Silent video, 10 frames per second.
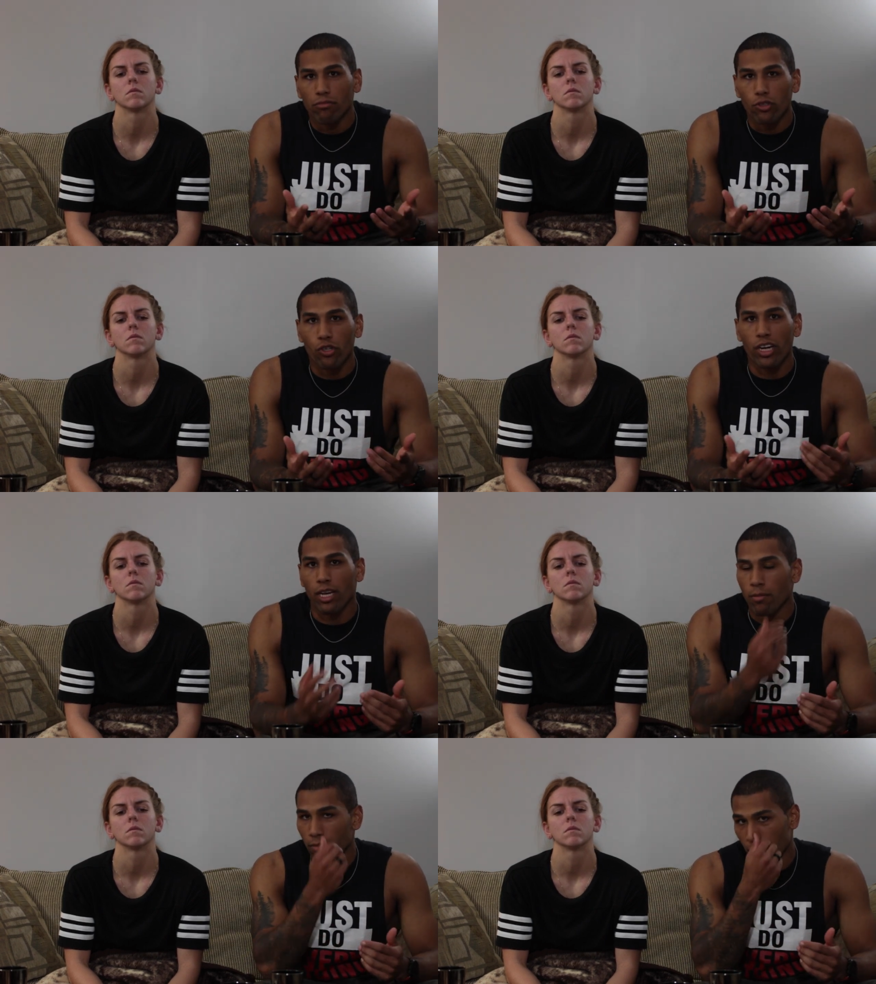
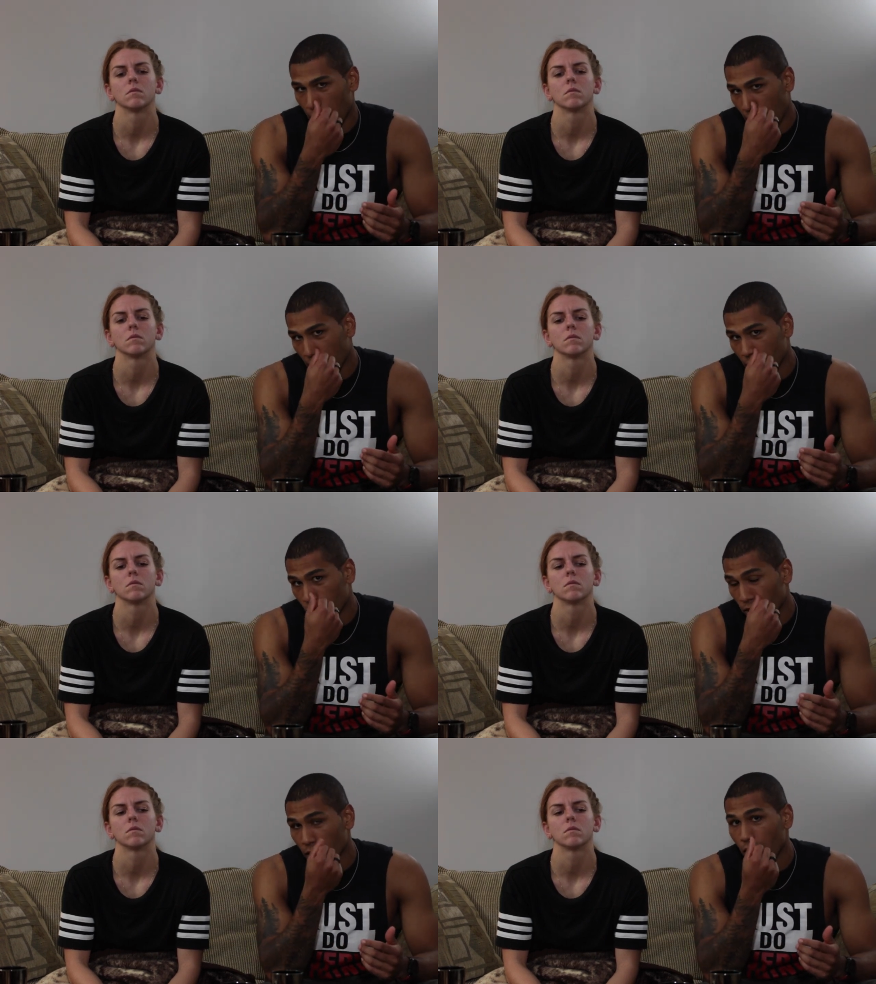Speaker 1: dream and
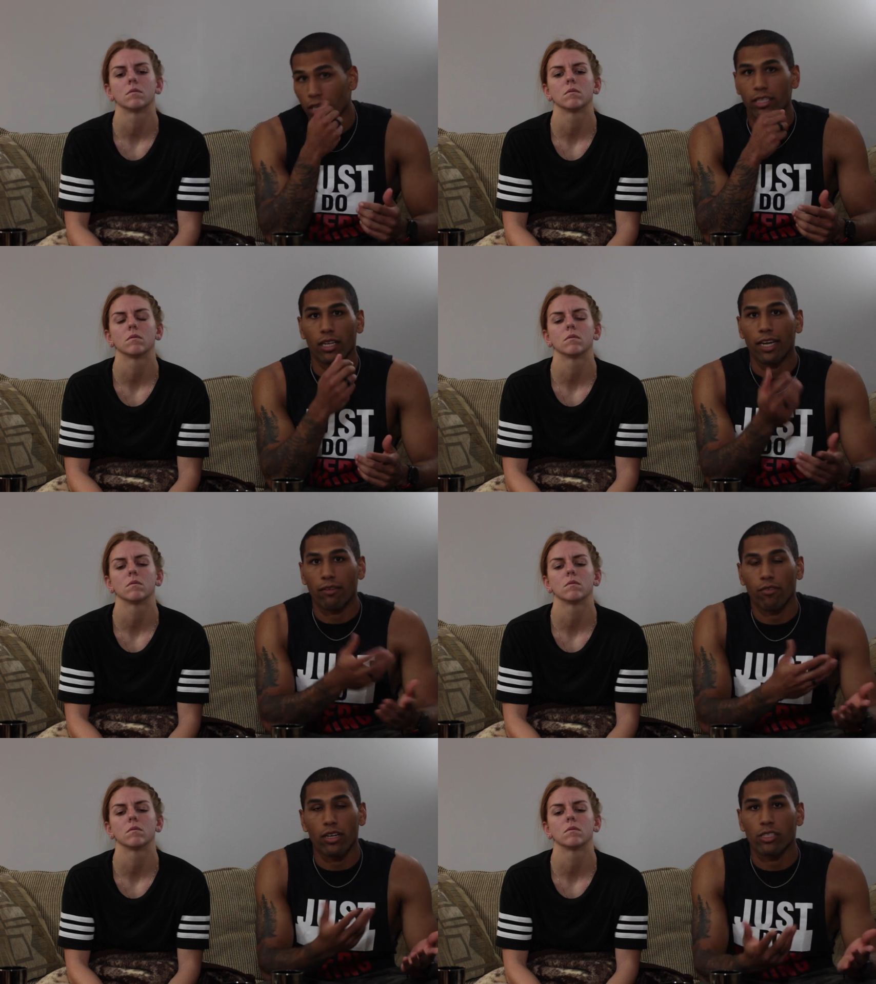it's really hard to
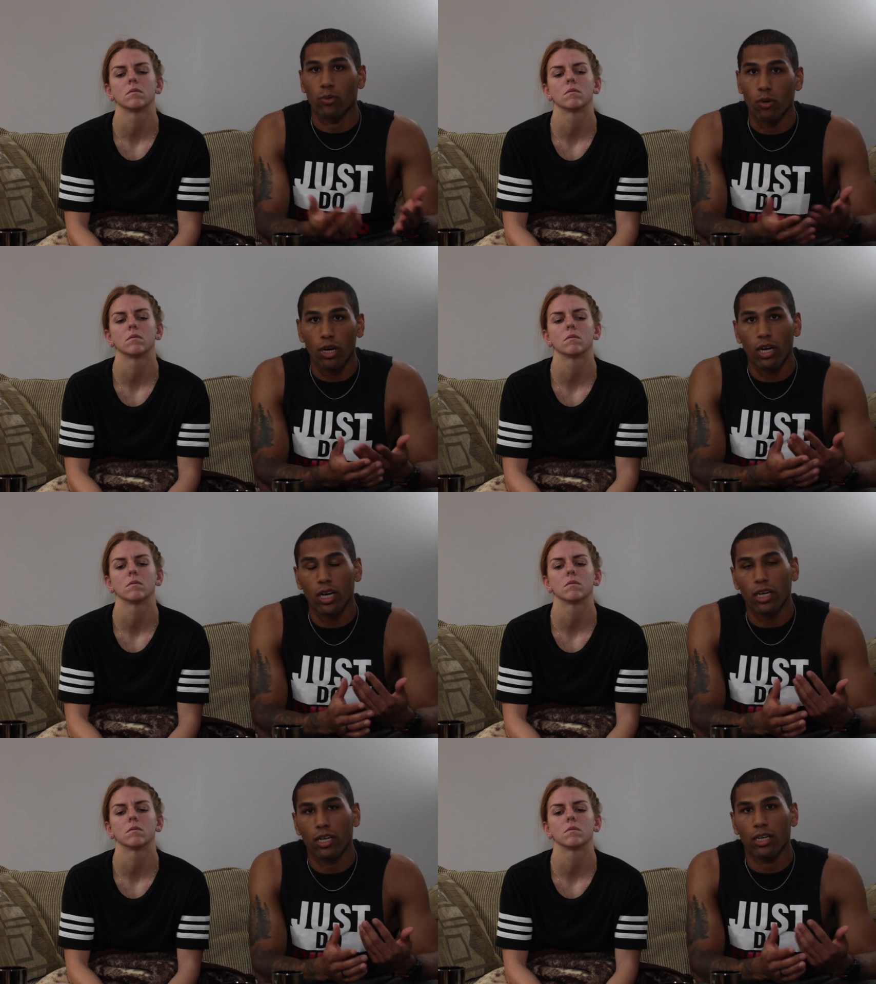like for us to
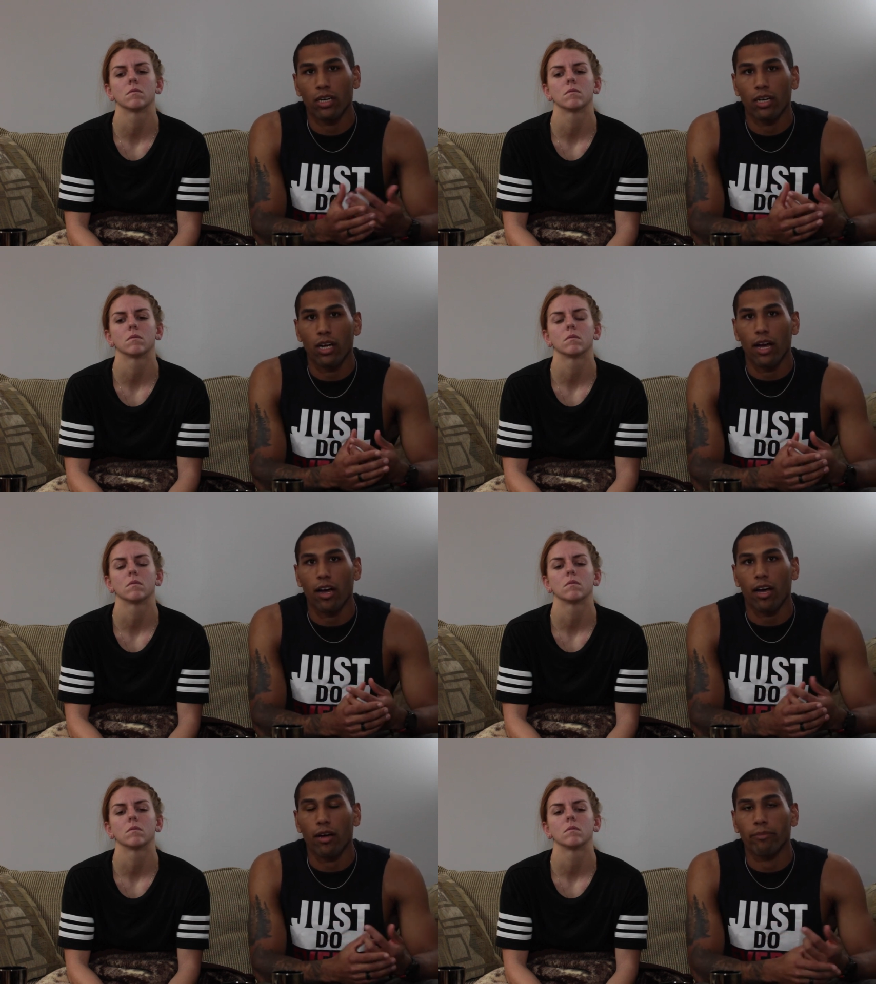work
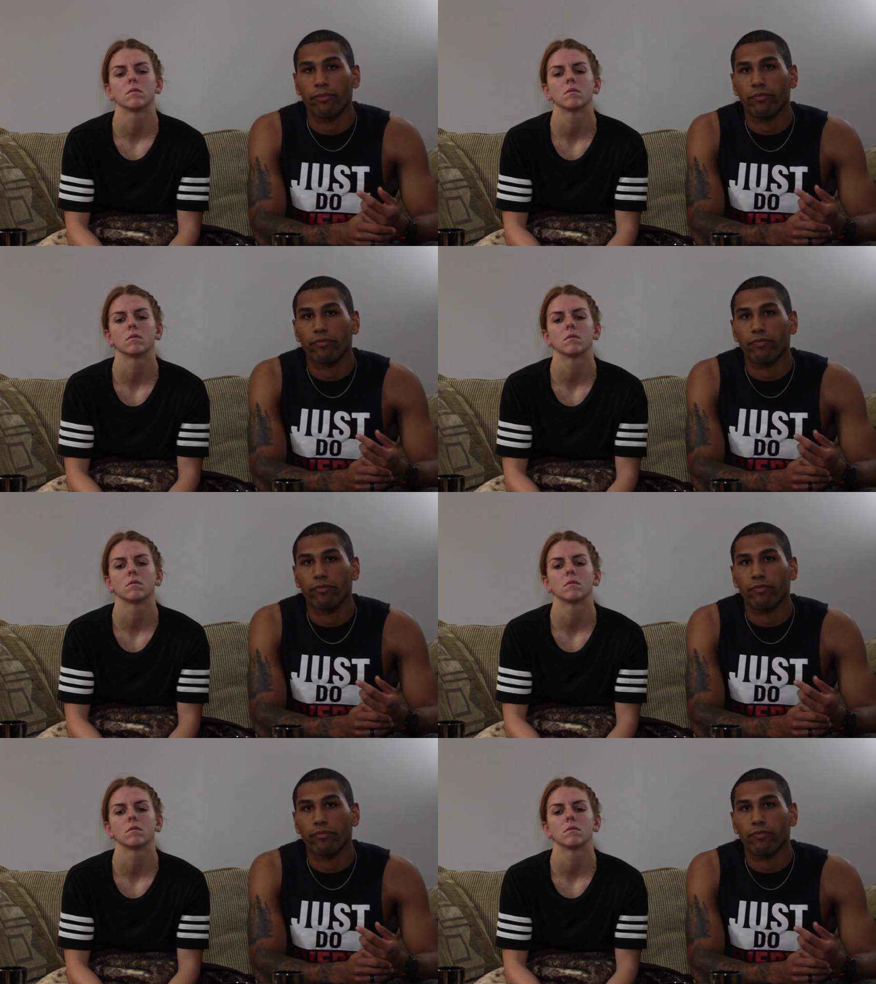uh,